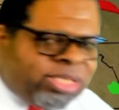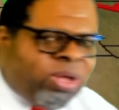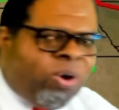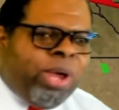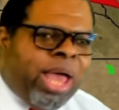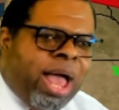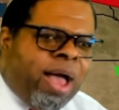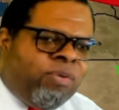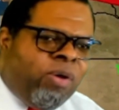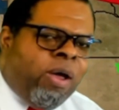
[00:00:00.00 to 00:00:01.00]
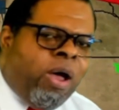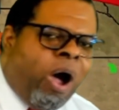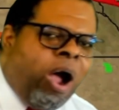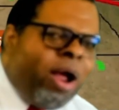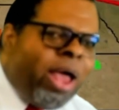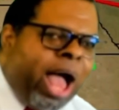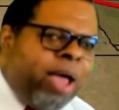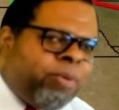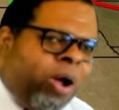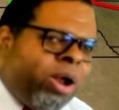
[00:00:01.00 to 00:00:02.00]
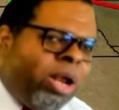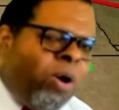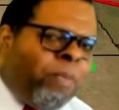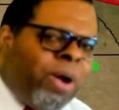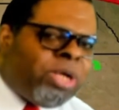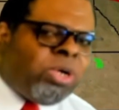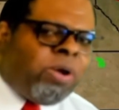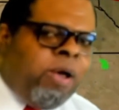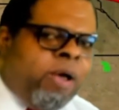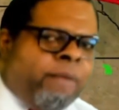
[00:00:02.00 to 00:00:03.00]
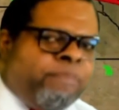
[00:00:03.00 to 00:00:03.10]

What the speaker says: so we have our low pressure